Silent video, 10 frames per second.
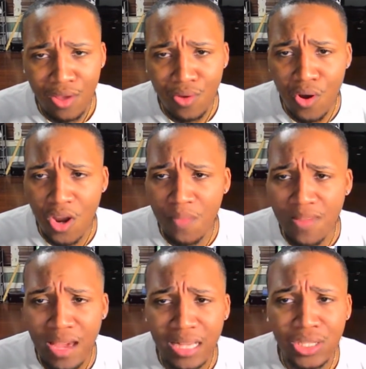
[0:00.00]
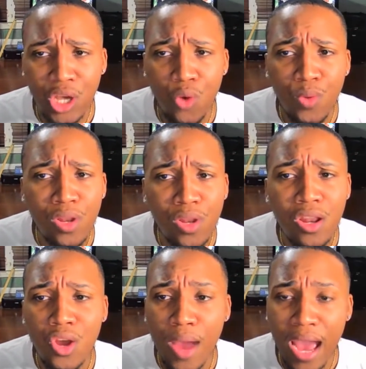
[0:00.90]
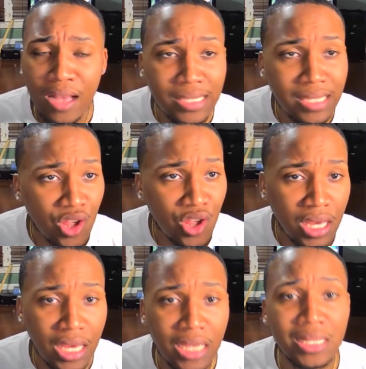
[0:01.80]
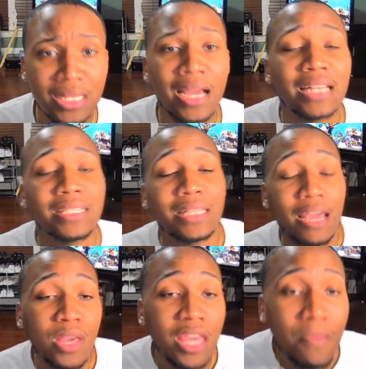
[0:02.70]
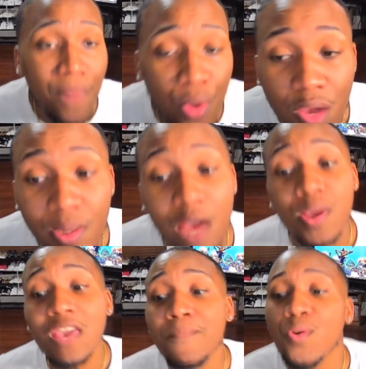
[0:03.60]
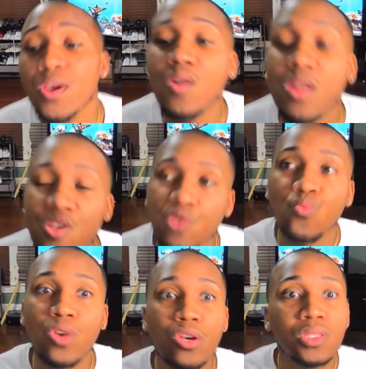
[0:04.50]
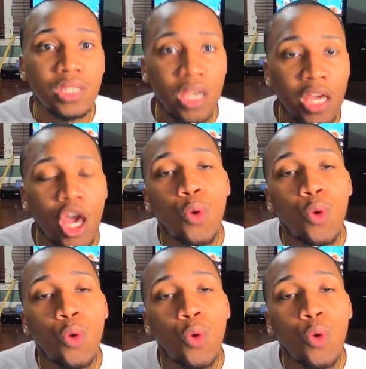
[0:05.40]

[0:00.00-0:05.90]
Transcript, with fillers: You know what I'm saying? So we really don't know how sick she is. Like I like we keep on hearing, like we keep on hearing that she real sick.